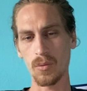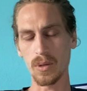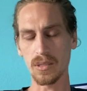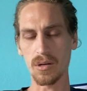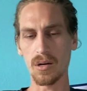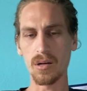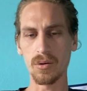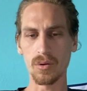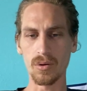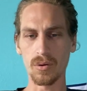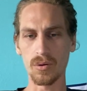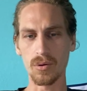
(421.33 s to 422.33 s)
went on,
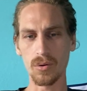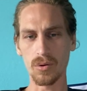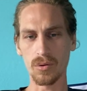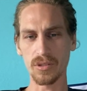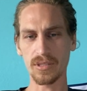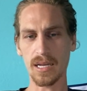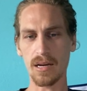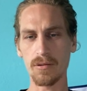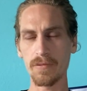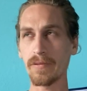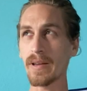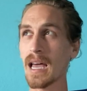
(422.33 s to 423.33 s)
or South
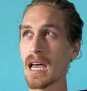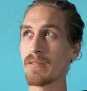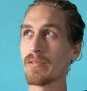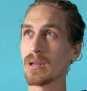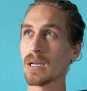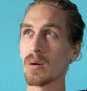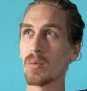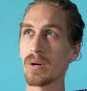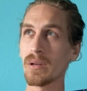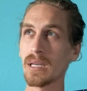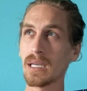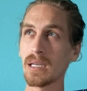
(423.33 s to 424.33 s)
Africa,
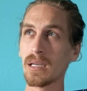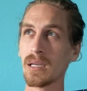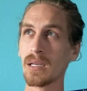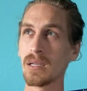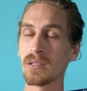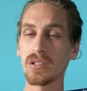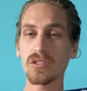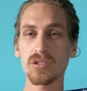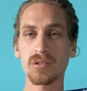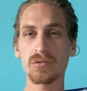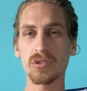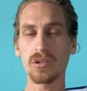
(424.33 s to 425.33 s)
where they
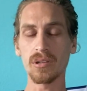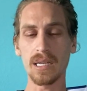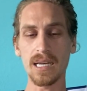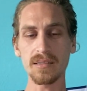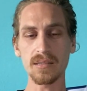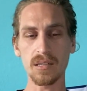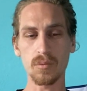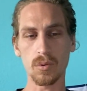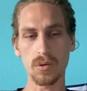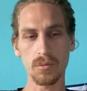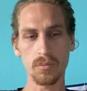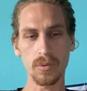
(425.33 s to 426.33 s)
just during last year
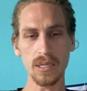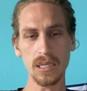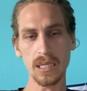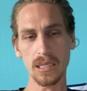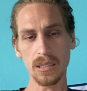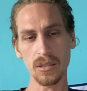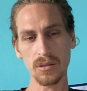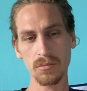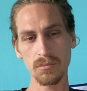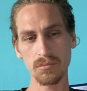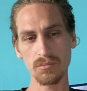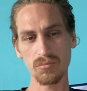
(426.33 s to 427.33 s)
were really
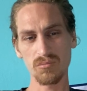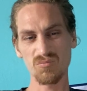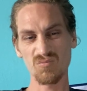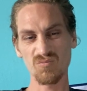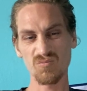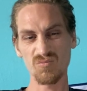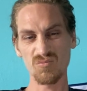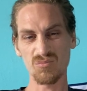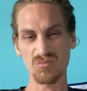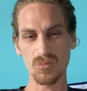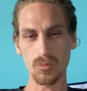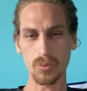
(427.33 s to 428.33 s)

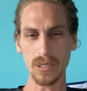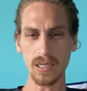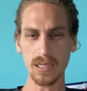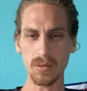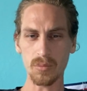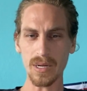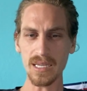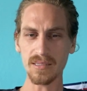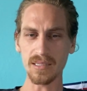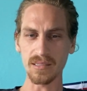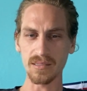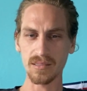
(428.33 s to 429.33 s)

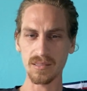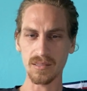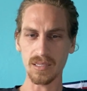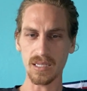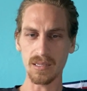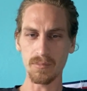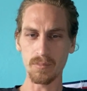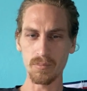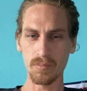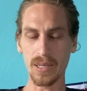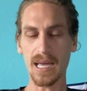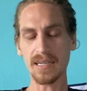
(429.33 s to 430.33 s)
racist. The
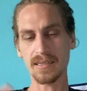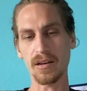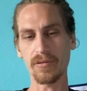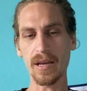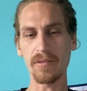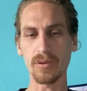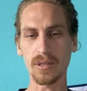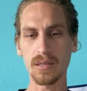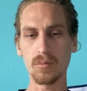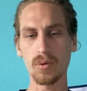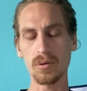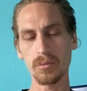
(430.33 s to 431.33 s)
black South
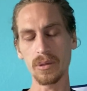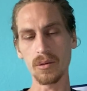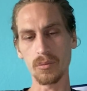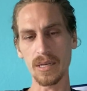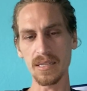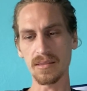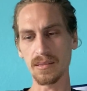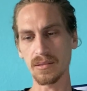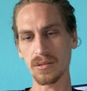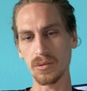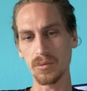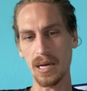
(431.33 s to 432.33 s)
African were really racist
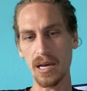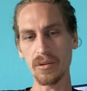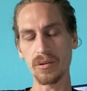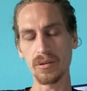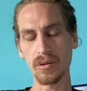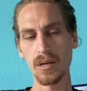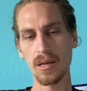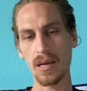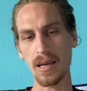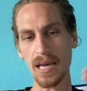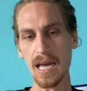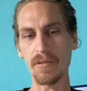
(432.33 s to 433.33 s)
to other
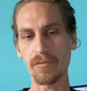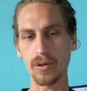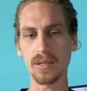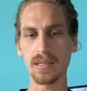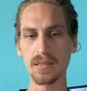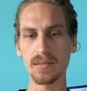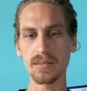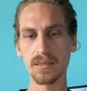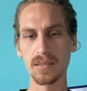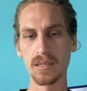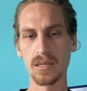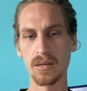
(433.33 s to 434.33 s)
Africans
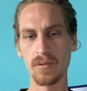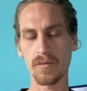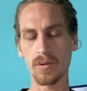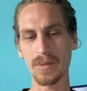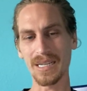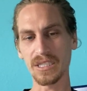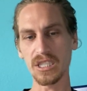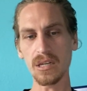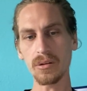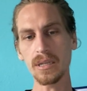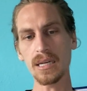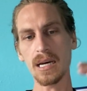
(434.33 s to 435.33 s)
from
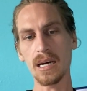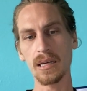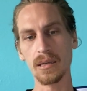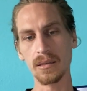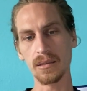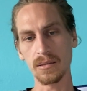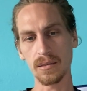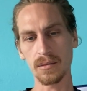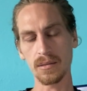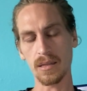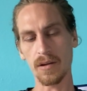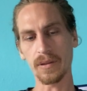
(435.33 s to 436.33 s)
Nigeria and
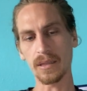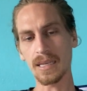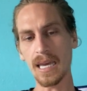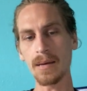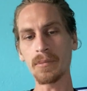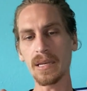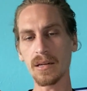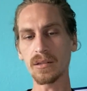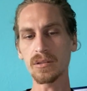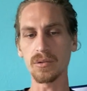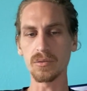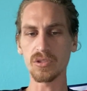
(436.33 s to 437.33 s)
stuff that came there
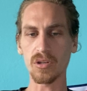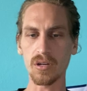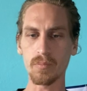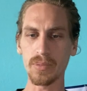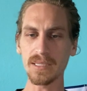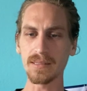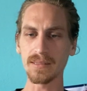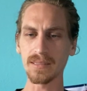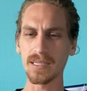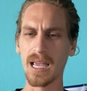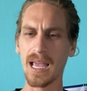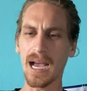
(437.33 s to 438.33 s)
to start
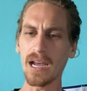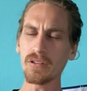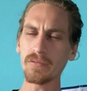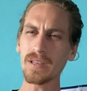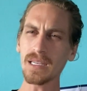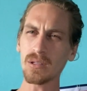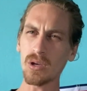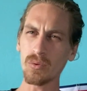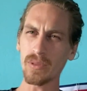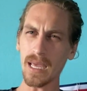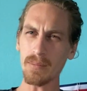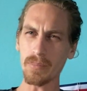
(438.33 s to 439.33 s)
businesses. I don't think it go
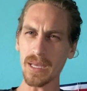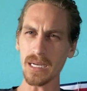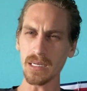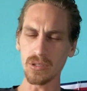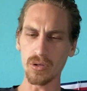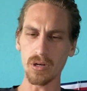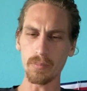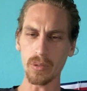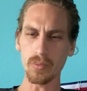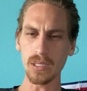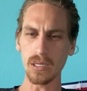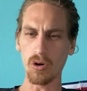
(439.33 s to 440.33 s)
that bad in Europe. I
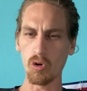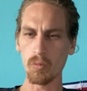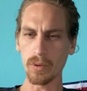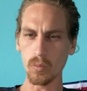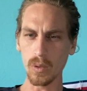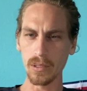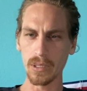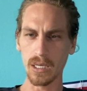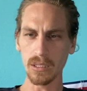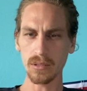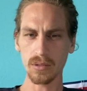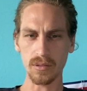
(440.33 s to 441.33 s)
really hope it will
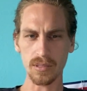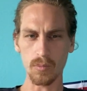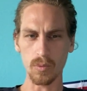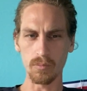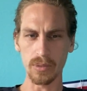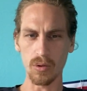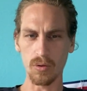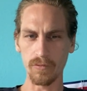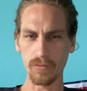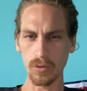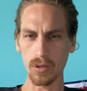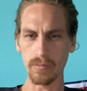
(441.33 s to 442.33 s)
not, because that will be
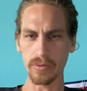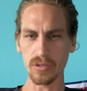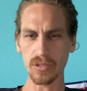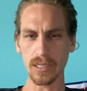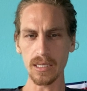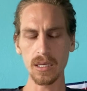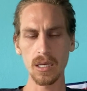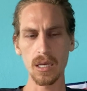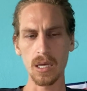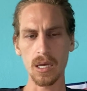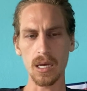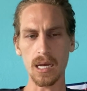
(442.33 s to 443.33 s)
awful, obviously.
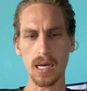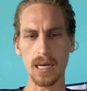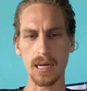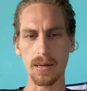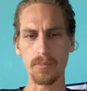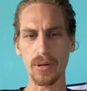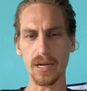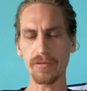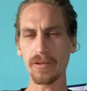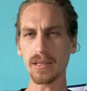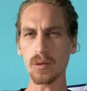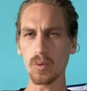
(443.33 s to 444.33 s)
But I
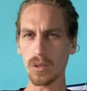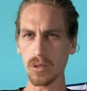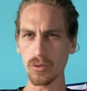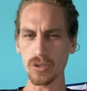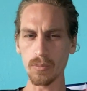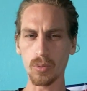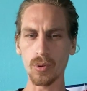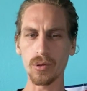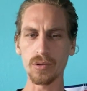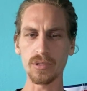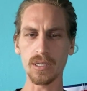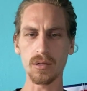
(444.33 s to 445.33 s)
think they will close the
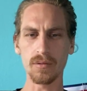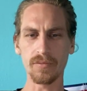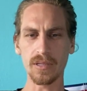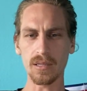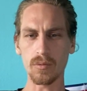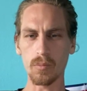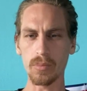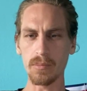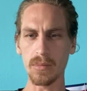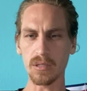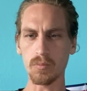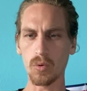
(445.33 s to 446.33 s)
borders. I don't think there will be
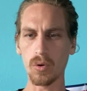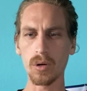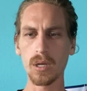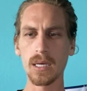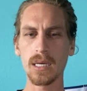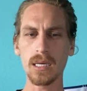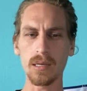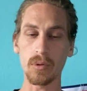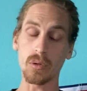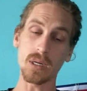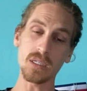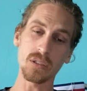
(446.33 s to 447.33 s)
much more
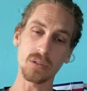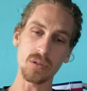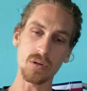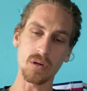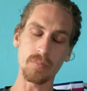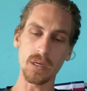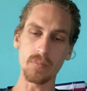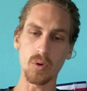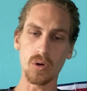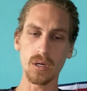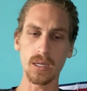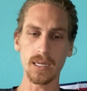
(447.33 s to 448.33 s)
immigration to Europe
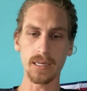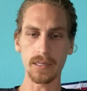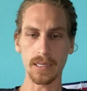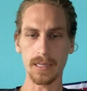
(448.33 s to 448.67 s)
anymore. And